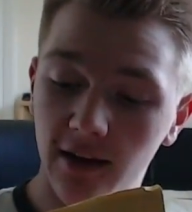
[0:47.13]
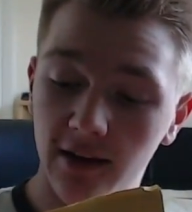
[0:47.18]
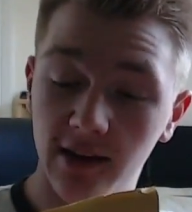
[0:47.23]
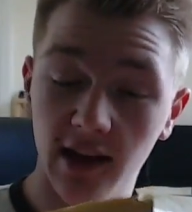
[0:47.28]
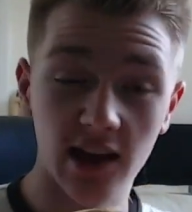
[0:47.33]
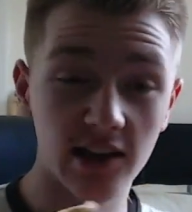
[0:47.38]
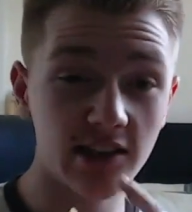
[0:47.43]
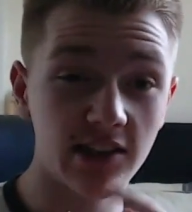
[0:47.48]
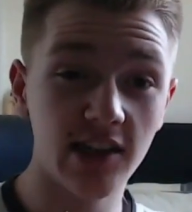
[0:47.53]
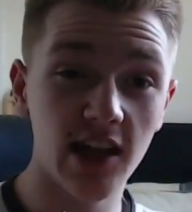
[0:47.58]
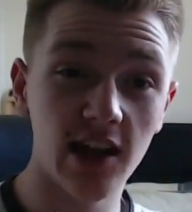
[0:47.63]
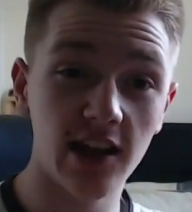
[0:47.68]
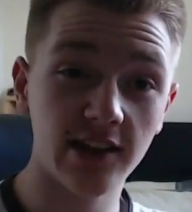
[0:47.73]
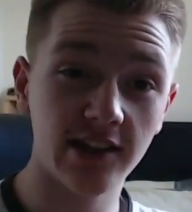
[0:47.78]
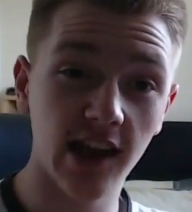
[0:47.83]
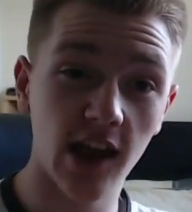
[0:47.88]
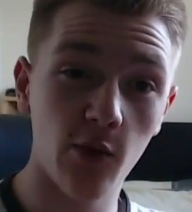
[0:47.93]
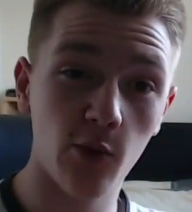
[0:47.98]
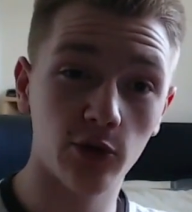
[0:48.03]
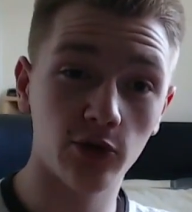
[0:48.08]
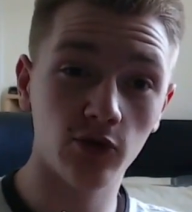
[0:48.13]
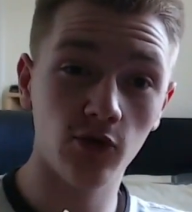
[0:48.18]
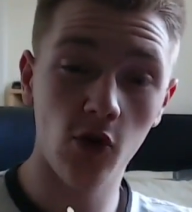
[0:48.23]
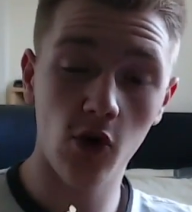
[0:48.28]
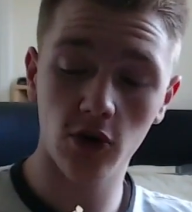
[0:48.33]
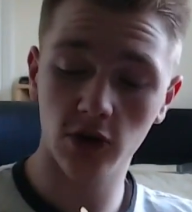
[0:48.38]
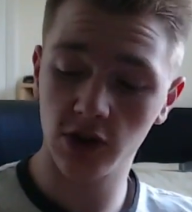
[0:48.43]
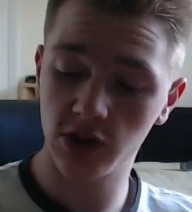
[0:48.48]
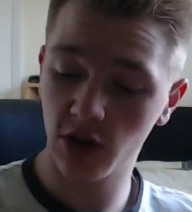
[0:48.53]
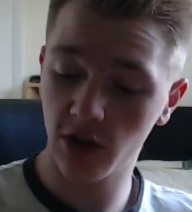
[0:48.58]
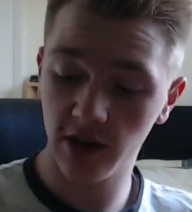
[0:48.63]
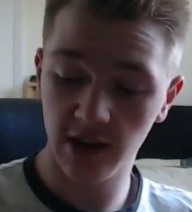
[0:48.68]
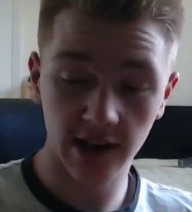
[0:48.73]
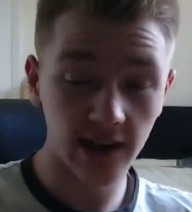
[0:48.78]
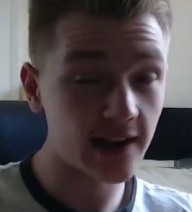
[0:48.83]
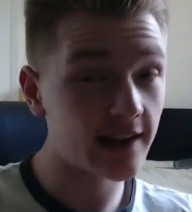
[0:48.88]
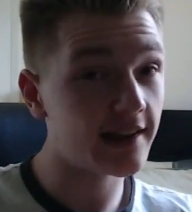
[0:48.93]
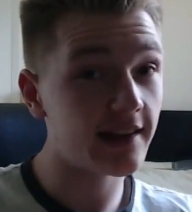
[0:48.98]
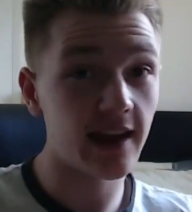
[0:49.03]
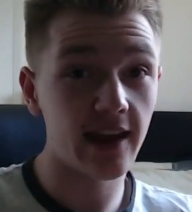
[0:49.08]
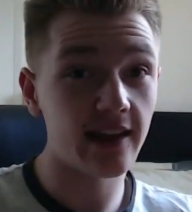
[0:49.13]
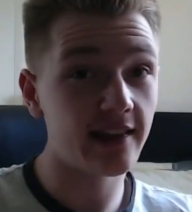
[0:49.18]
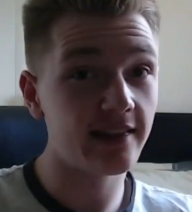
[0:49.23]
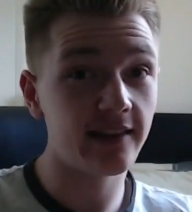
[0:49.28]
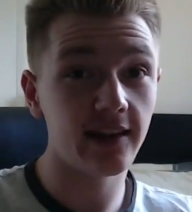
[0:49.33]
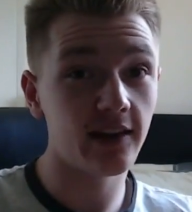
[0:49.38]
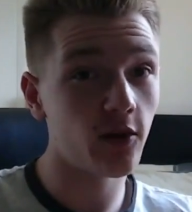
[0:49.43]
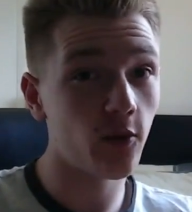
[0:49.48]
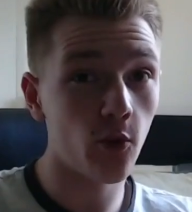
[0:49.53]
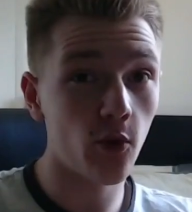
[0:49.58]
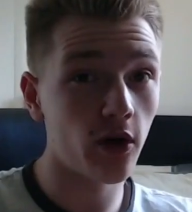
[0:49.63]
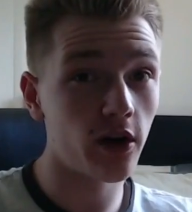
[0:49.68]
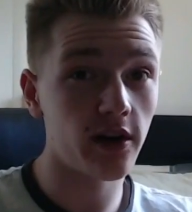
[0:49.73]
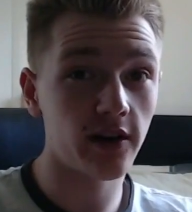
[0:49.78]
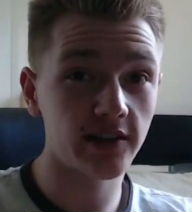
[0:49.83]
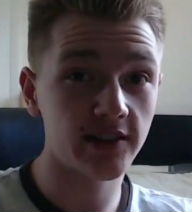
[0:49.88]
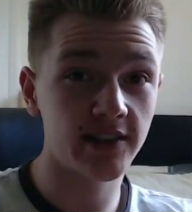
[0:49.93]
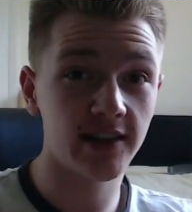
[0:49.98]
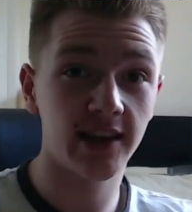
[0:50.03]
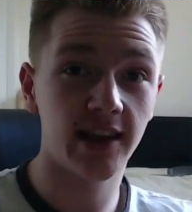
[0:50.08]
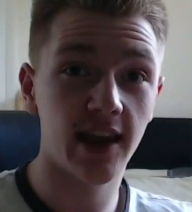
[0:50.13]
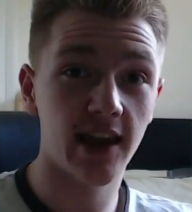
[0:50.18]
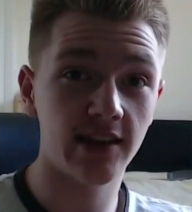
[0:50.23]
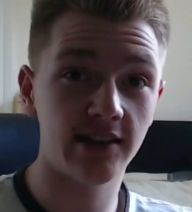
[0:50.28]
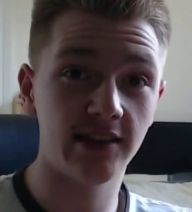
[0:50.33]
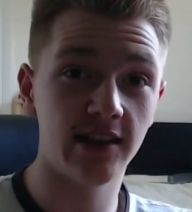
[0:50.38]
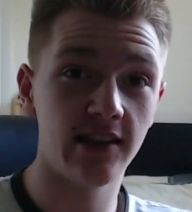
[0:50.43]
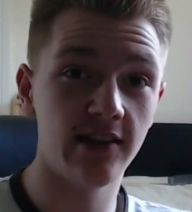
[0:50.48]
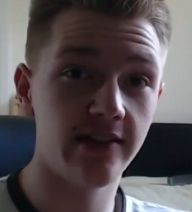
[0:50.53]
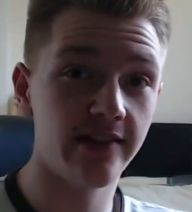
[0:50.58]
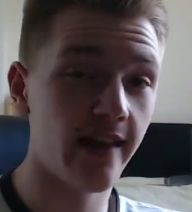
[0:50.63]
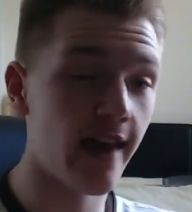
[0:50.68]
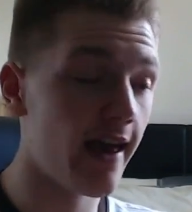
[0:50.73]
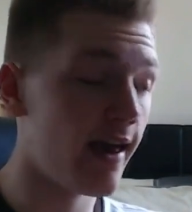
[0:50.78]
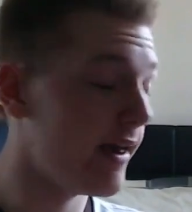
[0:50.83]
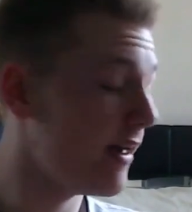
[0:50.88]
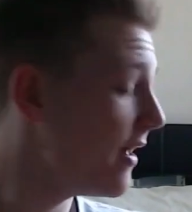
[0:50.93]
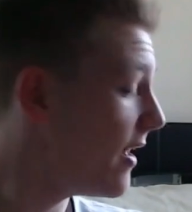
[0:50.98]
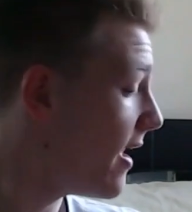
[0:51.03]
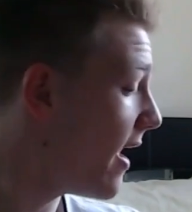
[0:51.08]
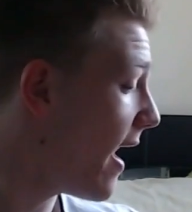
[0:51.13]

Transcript: That sellotape was rock solid. It didn't want us to get in there.